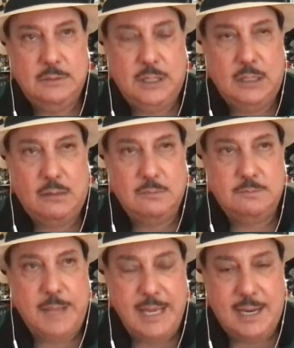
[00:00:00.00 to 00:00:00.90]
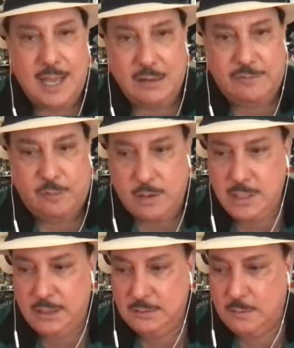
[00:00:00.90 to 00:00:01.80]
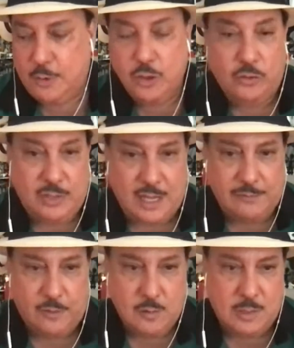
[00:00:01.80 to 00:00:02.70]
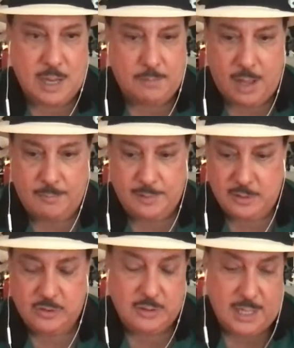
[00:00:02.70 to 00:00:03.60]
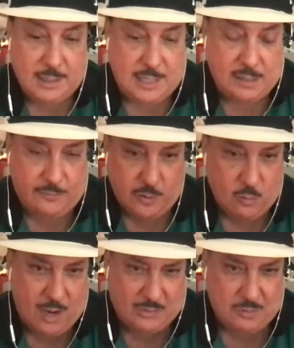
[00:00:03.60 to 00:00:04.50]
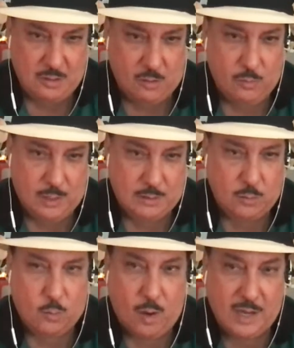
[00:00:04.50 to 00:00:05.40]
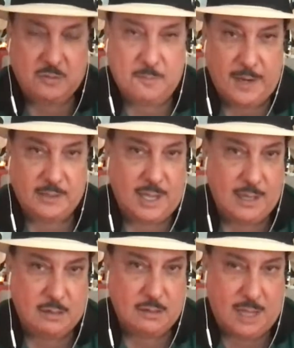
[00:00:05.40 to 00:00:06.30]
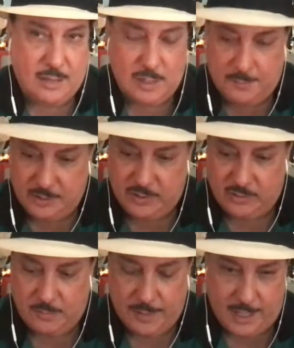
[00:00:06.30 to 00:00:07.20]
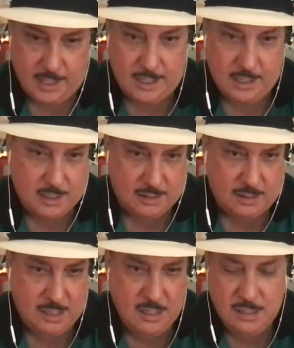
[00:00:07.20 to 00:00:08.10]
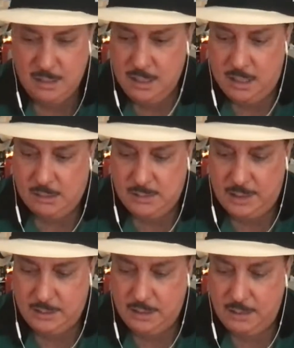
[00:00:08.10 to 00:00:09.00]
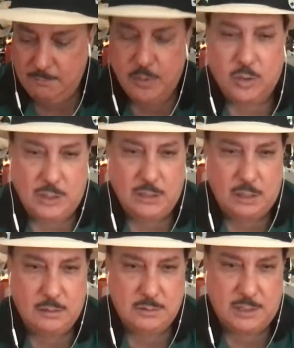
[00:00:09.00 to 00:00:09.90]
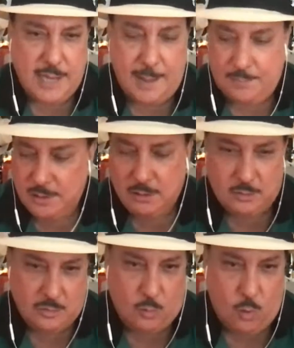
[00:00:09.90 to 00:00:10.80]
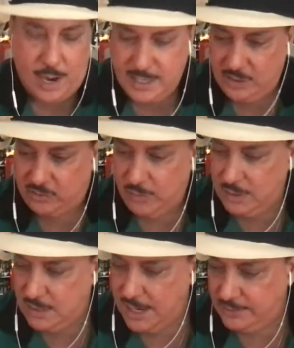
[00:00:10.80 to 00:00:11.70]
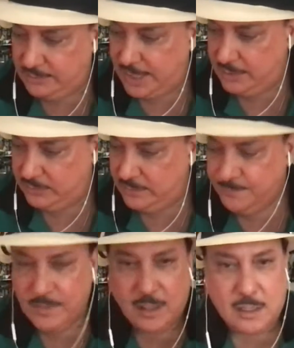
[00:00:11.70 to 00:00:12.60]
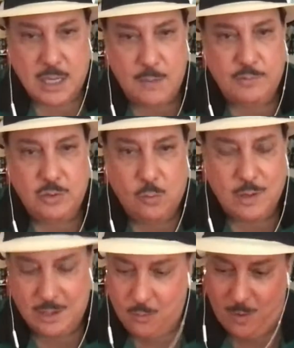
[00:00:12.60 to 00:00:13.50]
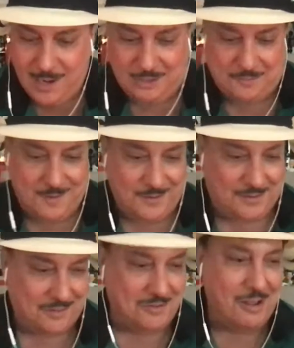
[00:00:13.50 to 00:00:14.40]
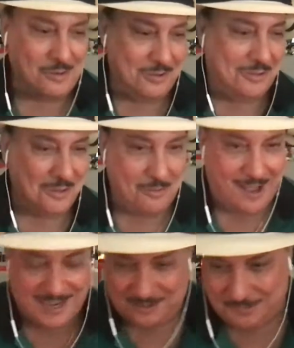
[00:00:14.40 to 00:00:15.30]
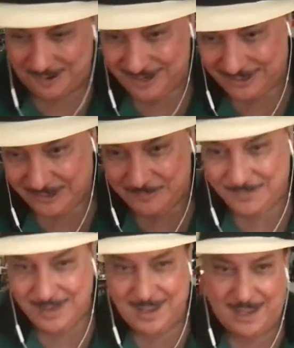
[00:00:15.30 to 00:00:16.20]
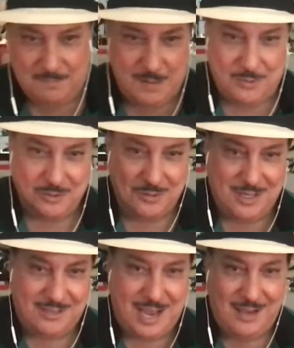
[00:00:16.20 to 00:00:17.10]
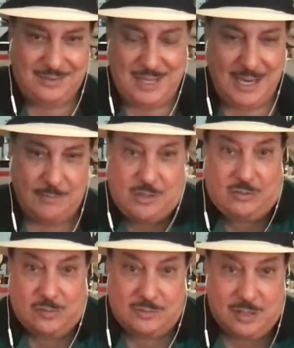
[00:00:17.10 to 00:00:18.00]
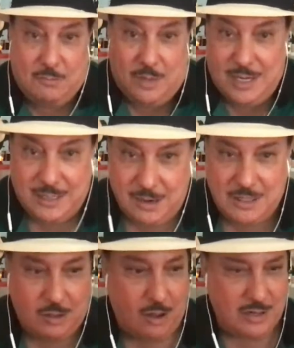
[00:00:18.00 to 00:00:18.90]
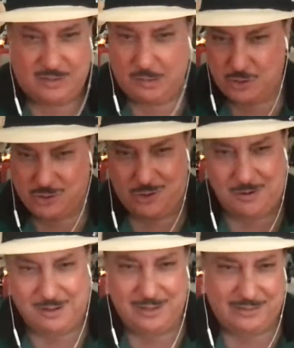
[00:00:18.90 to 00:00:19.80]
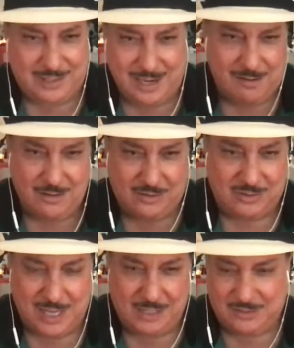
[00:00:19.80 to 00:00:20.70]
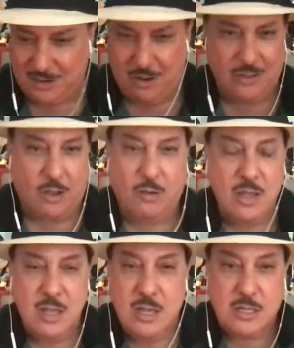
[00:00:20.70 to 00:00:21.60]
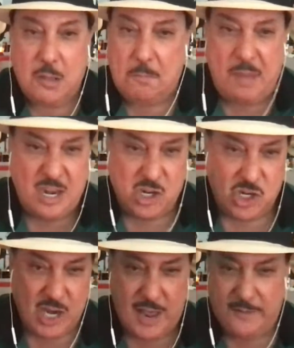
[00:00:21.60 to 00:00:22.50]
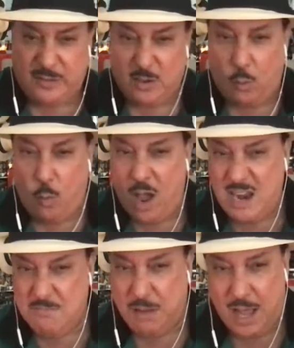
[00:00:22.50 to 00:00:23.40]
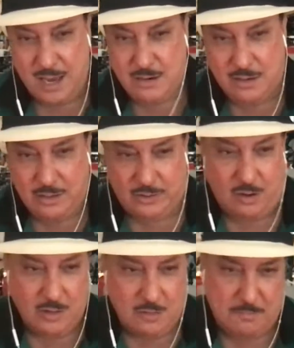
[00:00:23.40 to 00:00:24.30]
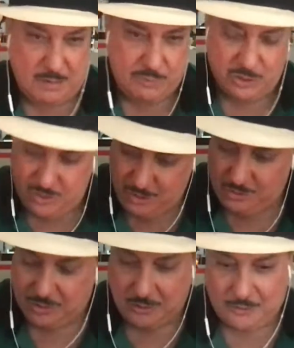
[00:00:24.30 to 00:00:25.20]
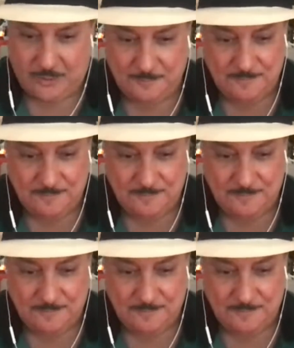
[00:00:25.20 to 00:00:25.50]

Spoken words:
made in California, produced in California, were not popular today. California wines, we know what Wine Spectator, how they participated in building the Napa or the wine industry in the United States. Come to one of the wine experiences. So I go to the wine experience, and people are doing the tasting. I'm just somebody there in the audience. There were journalists there, all these things, and all the big chefs, the wine buyers, all the big producers.